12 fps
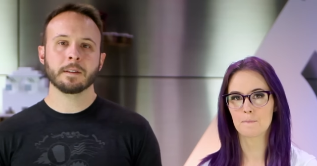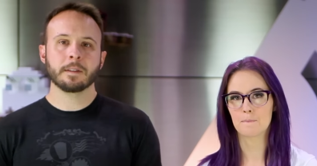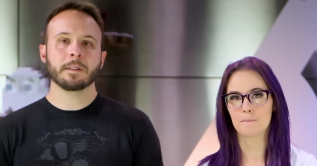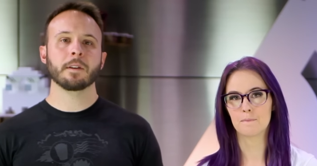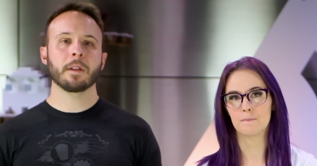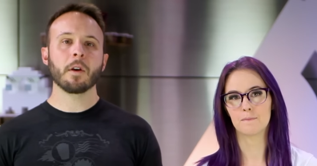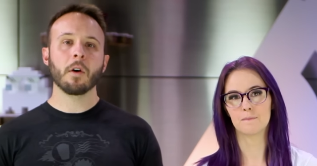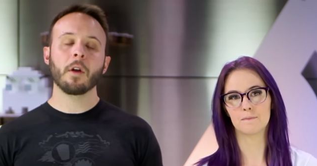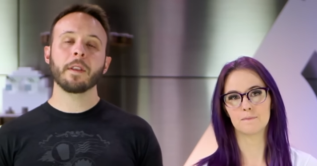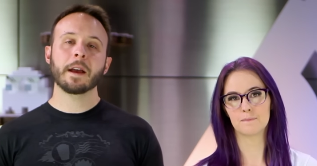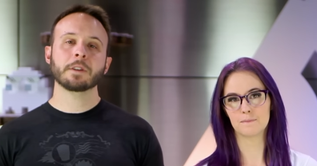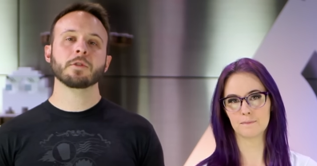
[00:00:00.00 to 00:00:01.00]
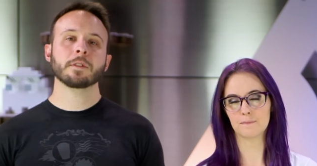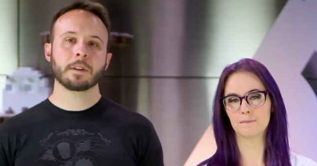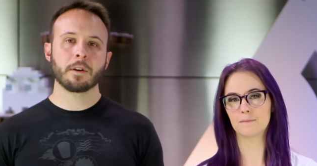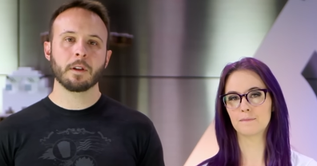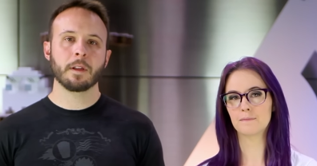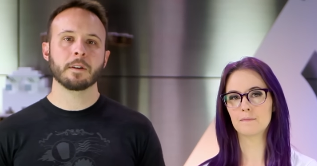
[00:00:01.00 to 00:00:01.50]
Speaker 1: Since nearly all national
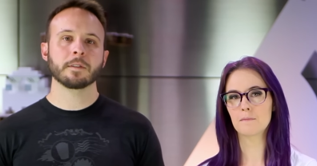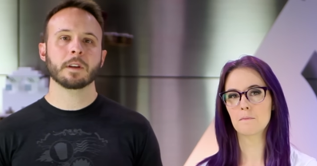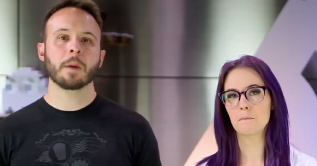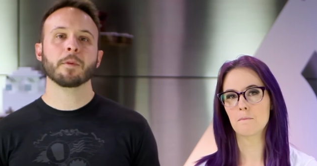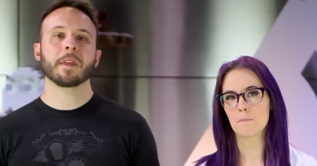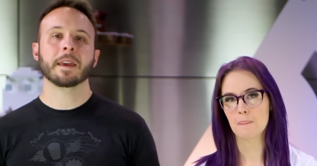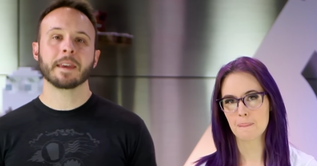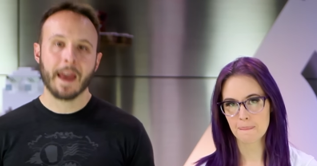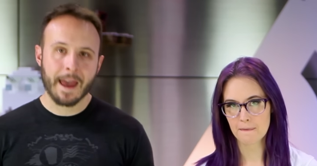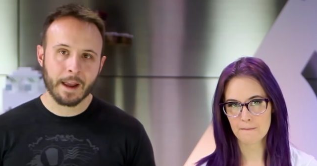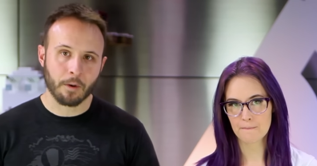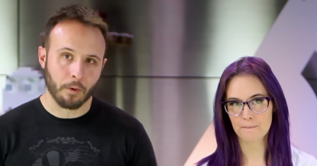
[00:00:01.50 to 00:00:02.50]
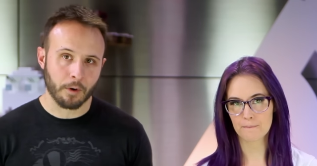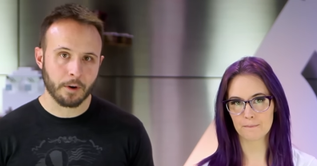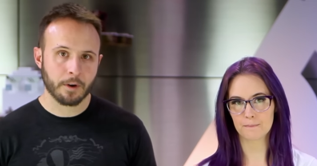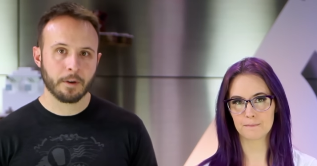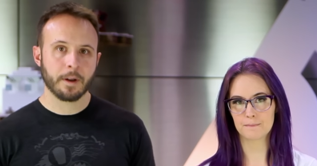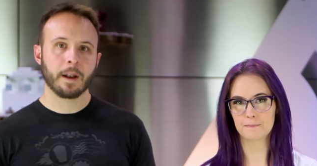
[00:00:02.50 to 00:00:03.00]
security letters come with a gag
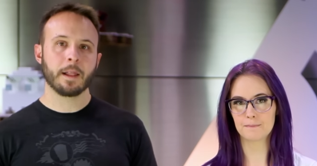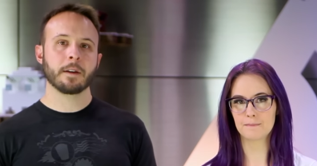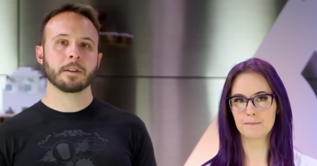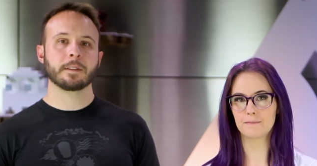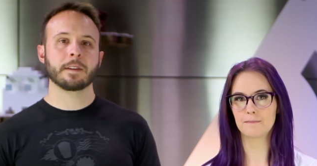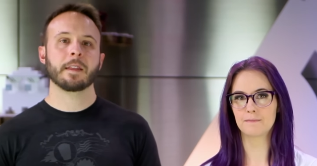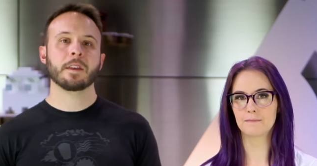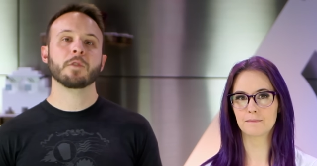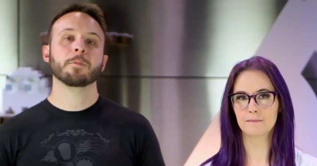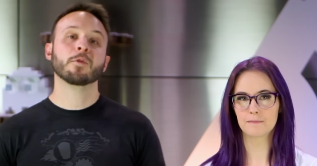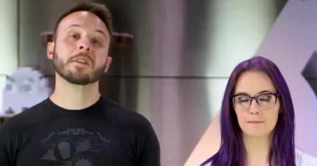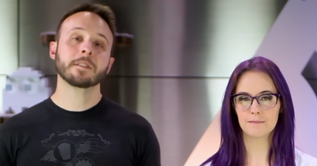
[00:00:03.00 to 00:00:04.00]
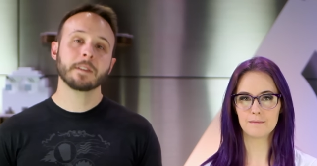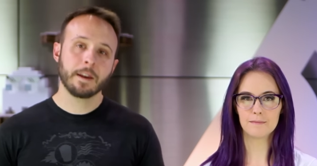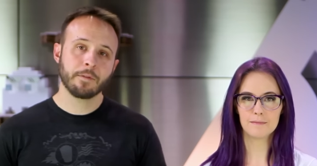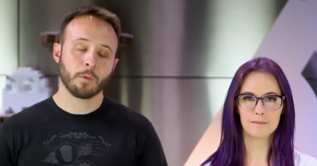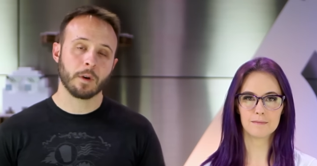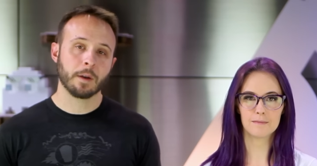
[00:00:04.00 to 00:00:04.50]
order, you're not allowed to say that you've
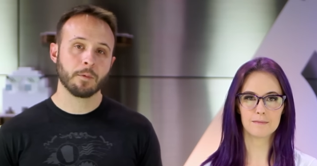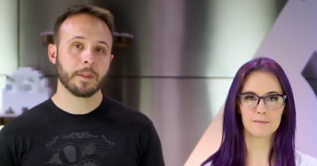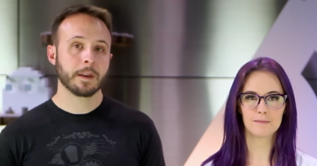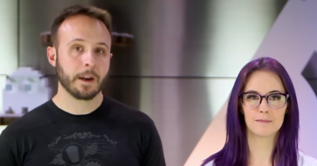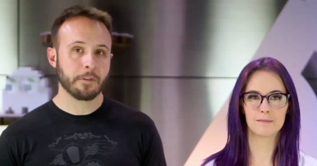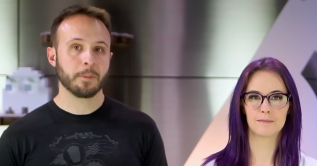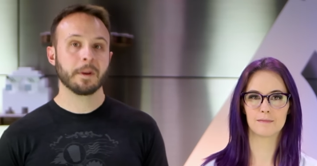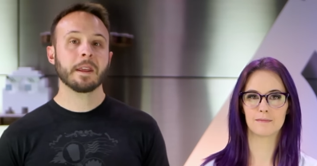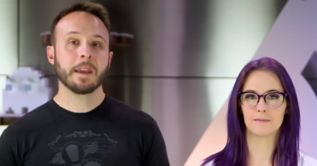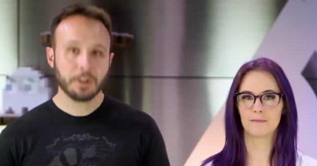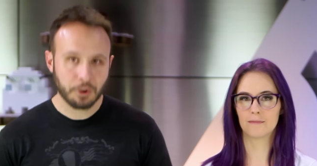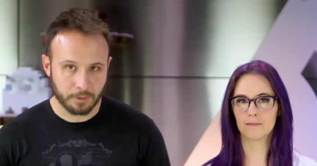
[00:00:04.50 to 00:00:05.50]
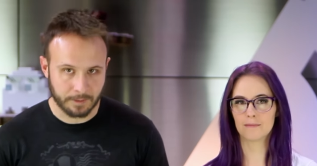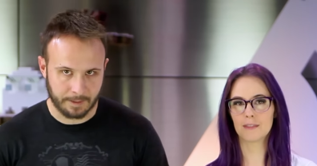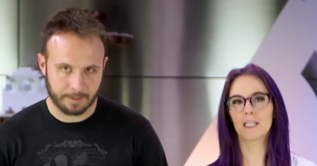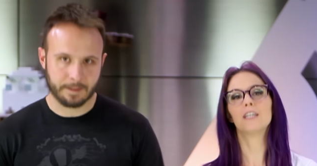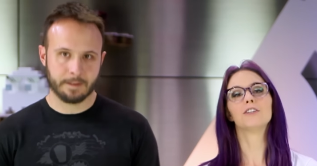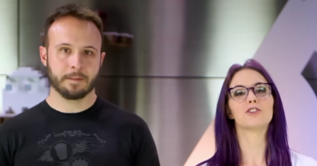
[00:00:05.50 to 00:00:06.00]
received one when the government issues
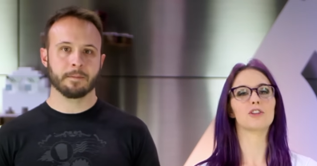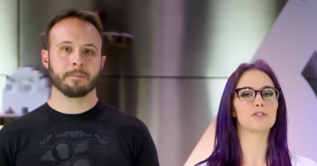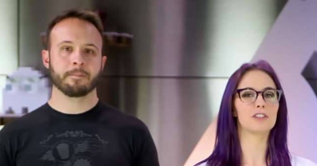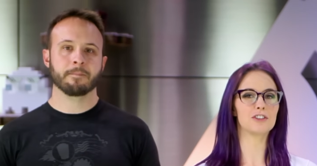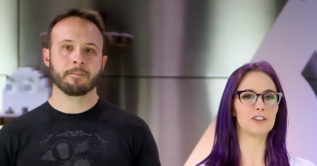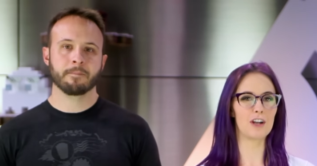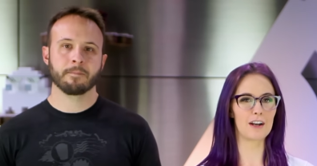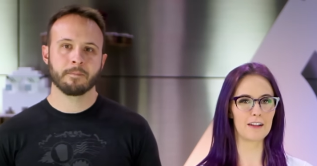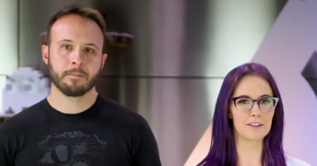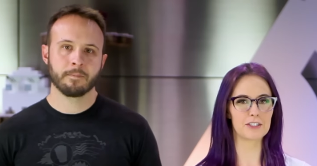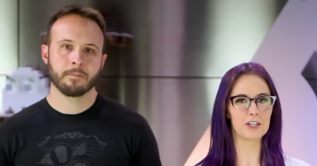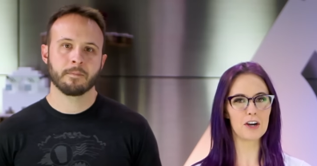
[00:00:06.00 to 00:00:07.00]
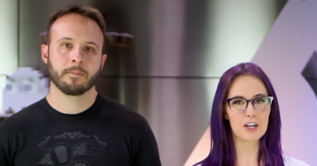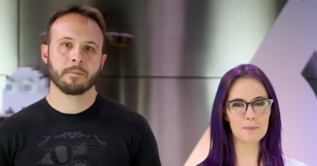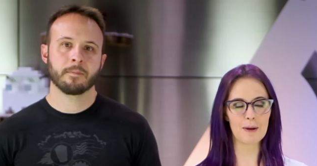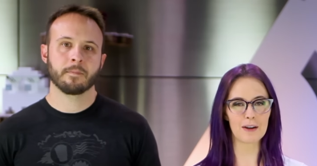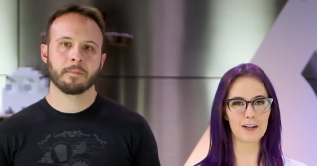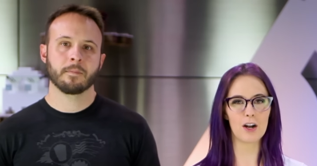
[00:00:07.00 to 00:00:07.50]
it.
Speaker 2: So since you're not allowed to talk
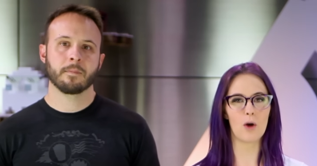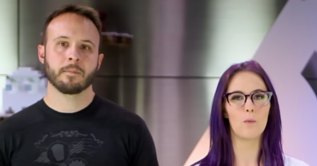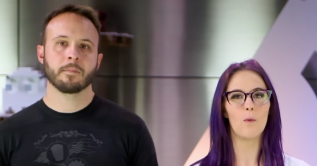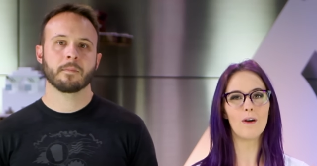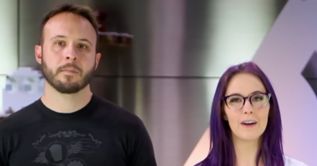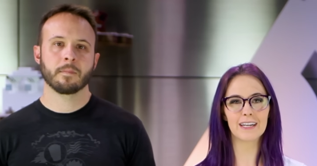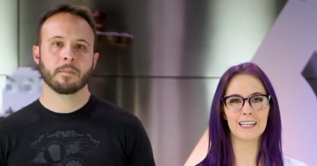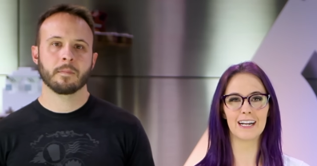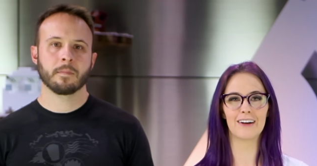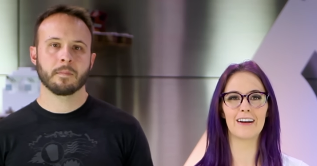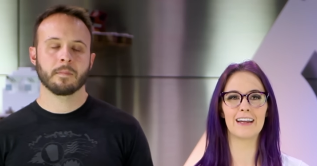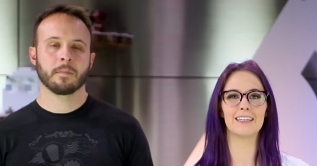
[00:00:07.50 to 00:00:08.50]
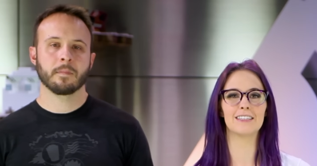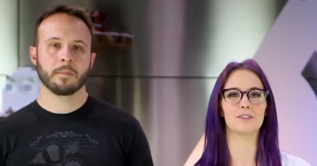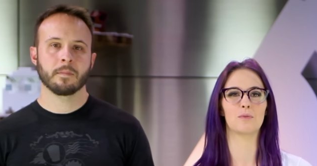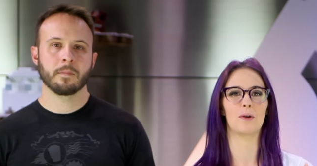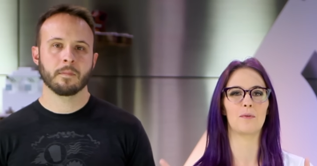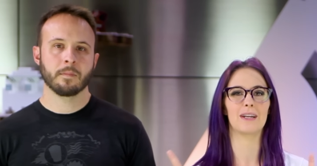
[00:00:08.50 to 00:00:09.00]
about it, a warrant canary
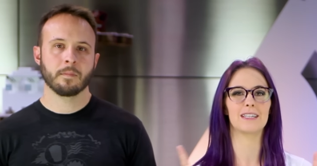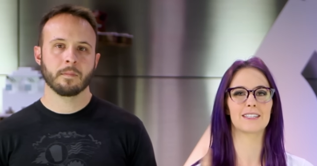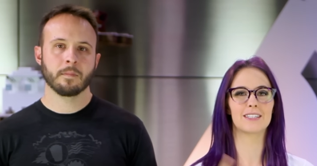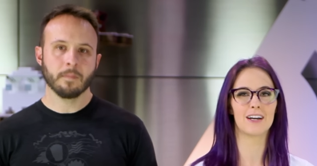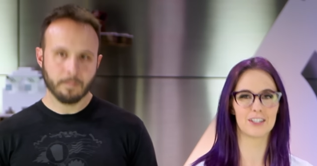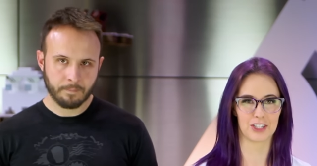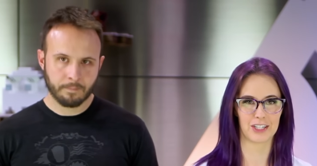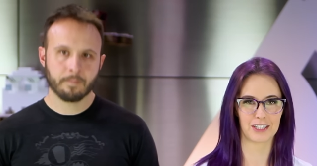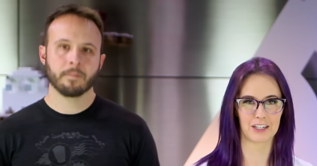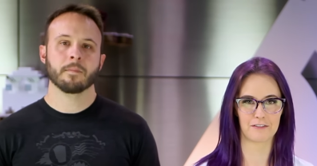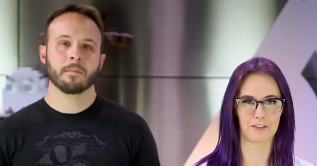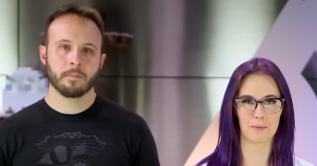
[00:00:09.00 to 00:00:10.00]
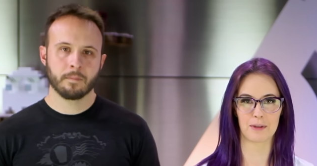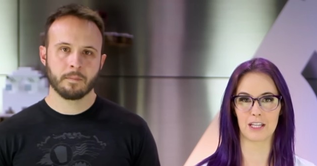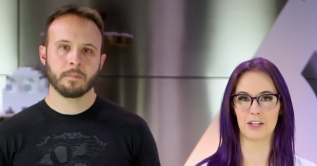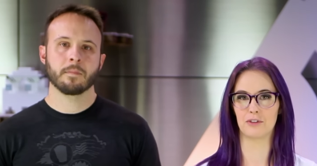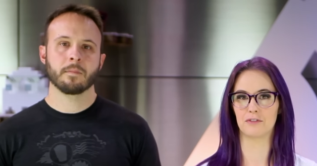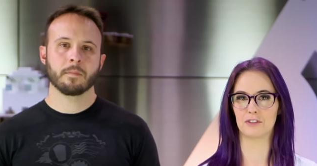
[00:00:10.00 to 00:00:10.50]
is one way to dodge it, confirming
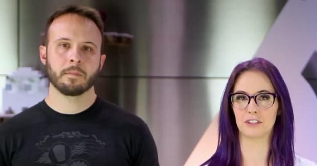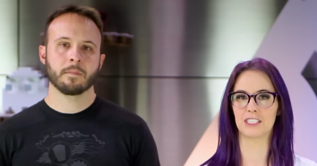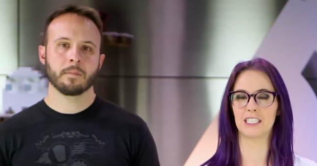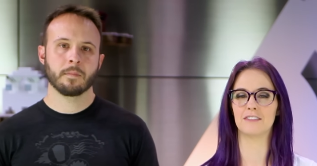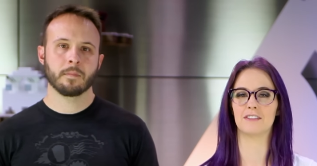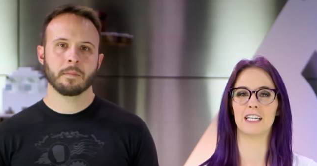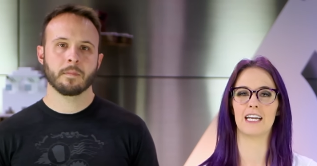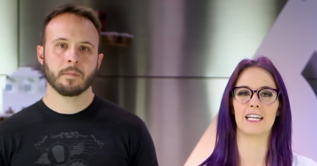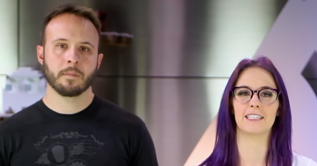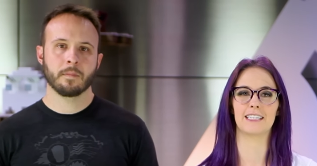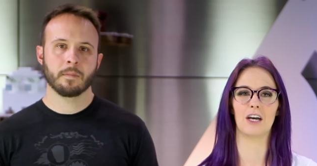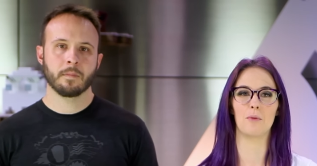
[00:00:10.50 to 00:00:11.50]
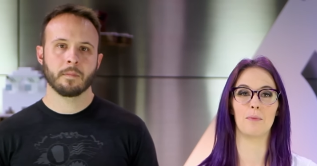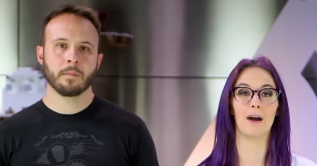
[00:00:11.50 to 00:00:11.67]
that you've received an NSL